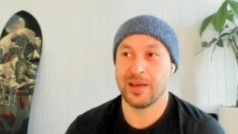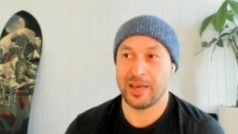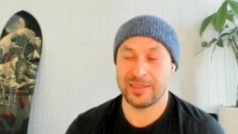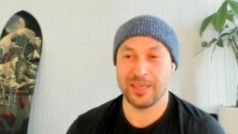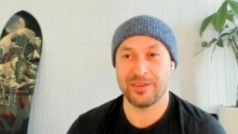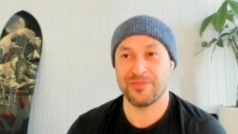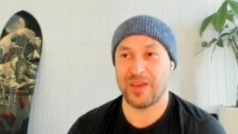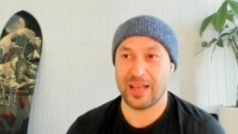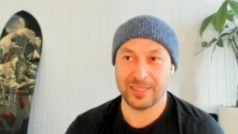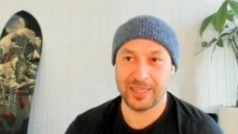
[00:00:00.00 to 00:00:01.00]
I think
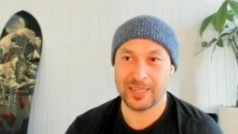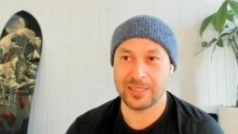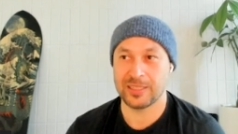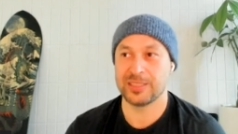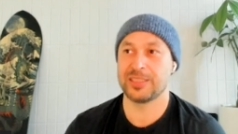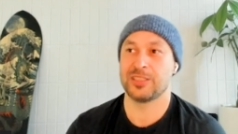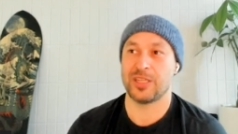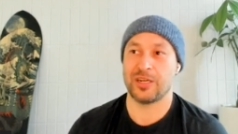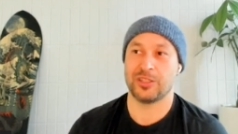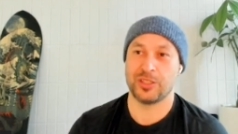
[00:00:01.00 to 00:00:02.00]
validators
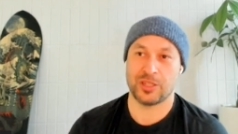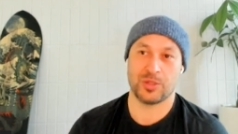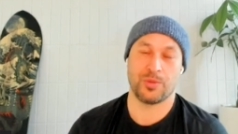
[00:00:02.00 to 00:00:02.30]
that are just